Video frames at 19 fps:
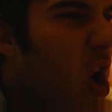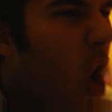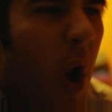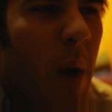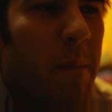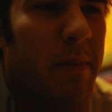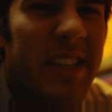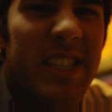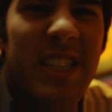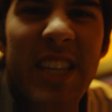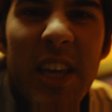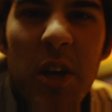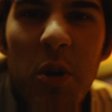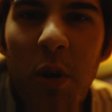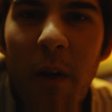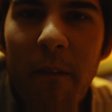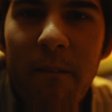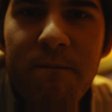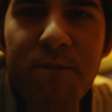oh, I'd be
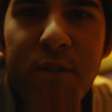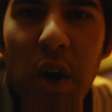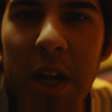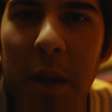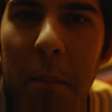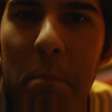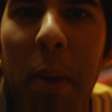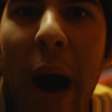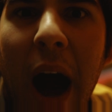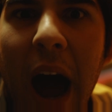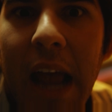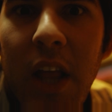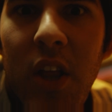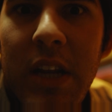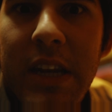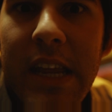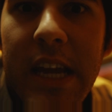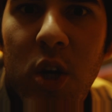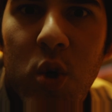sitting on a fucking
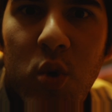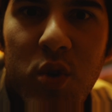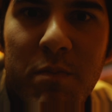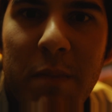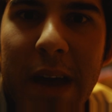pile of nickels,